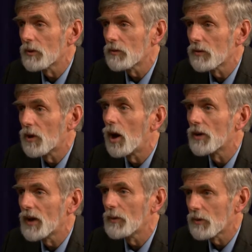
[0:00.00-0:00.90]
of all
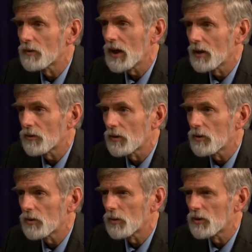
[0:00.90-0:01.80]
types of cancer. Mm
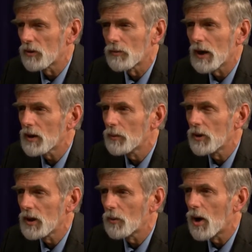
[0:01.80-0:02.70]
-hmm. So mm-hmm. it's a great
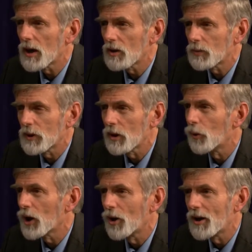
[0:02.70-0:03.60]
community walk. It's been
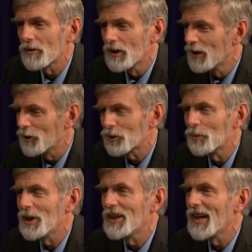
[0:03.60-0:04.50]
going on. This will
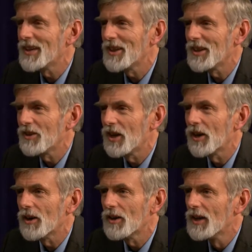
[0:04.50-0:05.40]
be the 18th
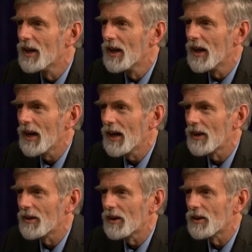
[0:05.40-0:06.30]
year,
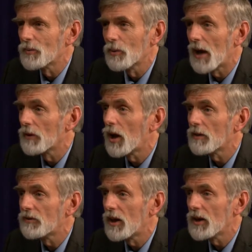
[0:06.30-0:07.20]
and uh, we'll have a lot
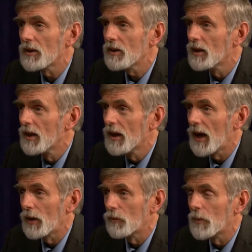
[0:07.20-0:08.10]
of fun
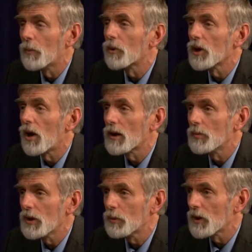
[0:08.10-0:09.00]
and remember a lot of
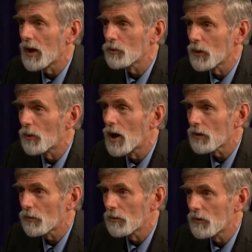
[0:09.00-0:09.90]
people as we walk
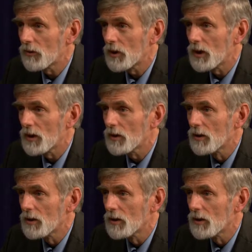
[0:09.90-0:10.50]
through the city